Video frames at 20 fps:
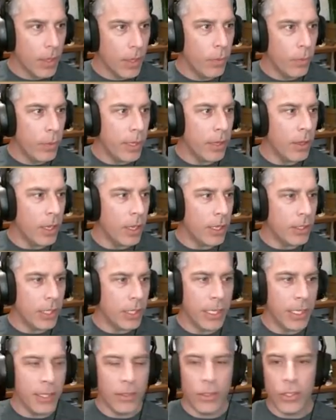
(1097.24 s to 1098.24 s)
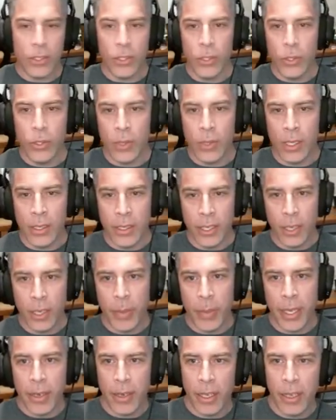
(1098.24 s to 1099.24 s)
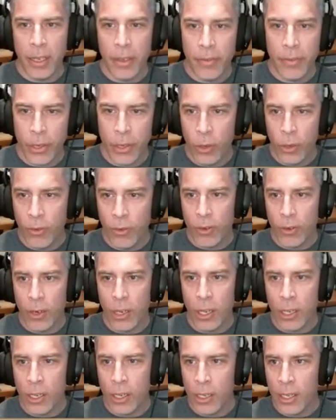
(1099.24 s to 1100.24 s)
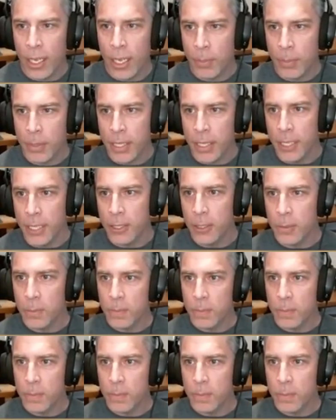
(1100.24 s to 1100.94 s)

launch into a little bit of an overall update.